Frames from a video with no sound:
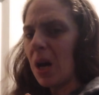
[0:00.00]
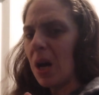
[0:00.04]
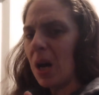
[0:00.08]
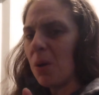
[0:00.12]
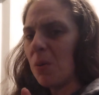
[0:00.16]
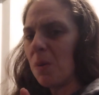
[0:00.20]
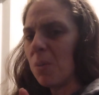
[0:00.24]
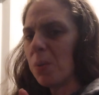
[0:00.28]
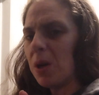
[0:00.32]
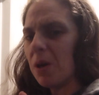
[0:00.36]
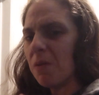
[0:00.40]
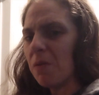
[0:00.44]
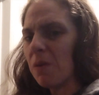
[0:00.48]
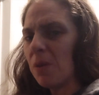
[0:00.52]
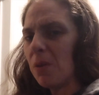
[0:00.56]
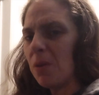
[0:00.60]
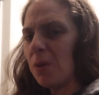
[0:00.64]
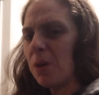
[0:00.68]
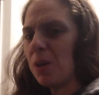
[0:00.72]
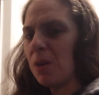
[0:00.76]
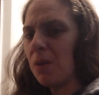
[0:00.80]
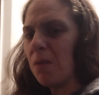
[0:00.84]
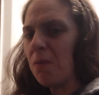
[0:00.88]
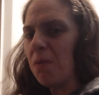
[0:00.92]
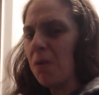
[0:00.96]
I will never
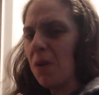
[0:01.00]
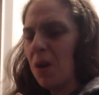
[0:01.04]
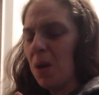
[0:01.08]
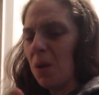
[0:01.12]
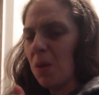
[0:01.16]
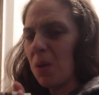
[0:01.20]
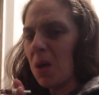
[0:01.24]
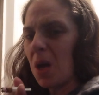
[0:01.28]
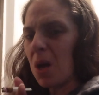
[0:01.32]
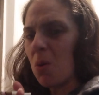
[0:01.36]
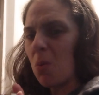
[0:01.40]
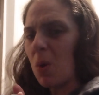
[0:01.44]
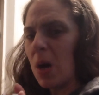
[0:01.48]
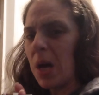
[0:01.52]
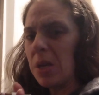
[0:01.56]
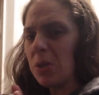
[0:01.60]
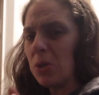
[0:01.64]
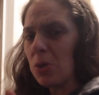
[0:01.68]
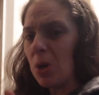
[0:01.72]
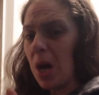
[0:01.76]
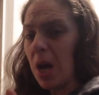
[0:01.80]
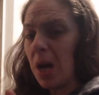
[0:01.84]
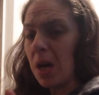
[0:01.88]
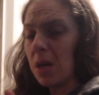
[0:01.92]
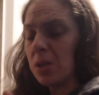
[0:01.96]
live like white
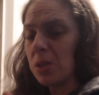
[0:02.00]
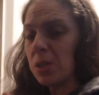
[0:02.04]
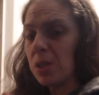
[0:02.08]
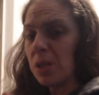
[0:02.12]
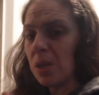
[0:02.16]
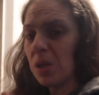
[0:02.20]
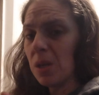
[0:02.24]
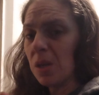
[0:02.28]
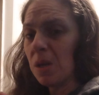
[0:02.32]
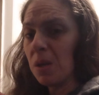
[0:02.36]
trash.